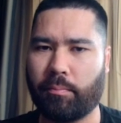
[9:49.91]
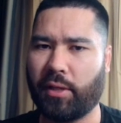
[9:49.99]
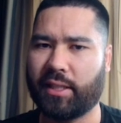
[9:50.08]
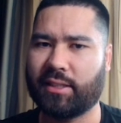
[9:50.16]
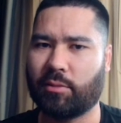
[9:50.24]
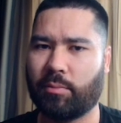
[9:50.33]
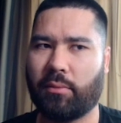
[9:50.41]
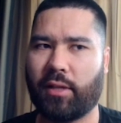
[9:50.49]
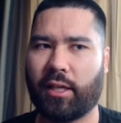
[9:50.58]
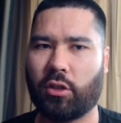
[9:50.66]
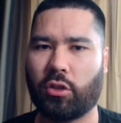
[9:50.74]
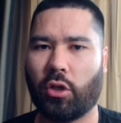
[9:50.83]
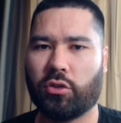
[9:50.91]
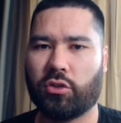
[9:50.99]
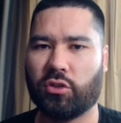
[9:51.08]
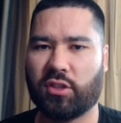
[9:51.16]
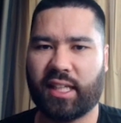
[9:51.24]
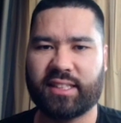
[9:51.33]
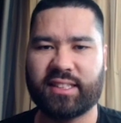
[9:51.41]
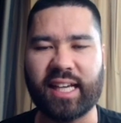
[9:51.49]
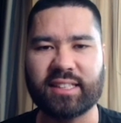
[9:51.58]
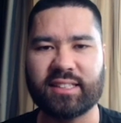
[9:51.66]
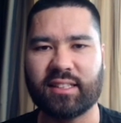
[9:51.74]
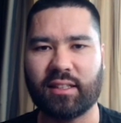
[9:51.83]
places maybe they can go to get
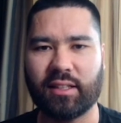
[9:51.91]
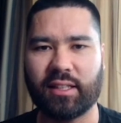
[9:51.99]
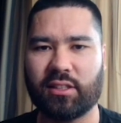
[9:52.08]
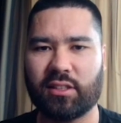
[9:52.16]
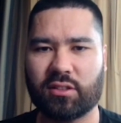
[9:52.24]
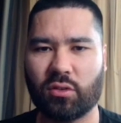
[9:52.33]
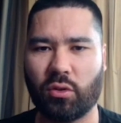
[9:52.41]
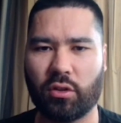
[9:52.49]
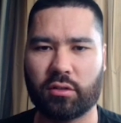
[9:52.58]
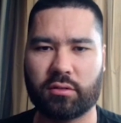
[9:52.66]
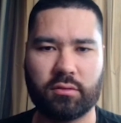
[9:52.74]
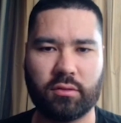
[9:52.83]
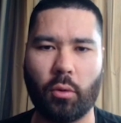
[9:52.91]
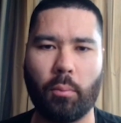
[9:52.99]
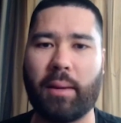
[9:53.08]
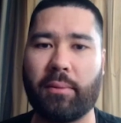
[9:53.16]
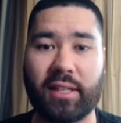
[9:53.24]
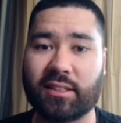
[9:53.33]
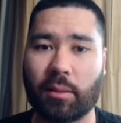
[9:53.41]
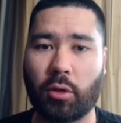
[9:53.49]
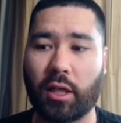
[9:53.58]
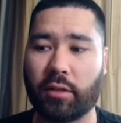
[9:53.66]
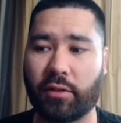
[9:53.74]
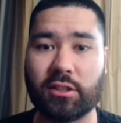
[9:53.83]
tested at least, or maybe there's some
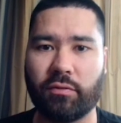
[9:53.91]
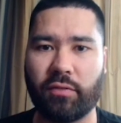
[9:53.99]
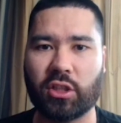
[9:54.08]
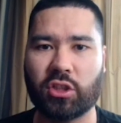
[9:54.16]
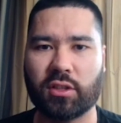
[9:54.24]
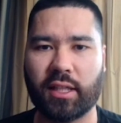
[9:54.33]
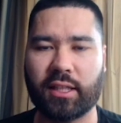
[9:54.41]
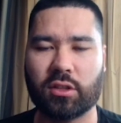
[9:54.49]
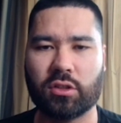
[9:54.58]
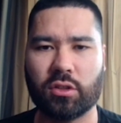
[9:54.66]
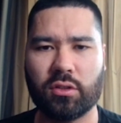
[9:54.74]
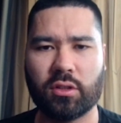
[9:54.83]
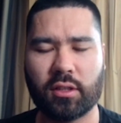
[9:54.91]
kind of intervention they can do.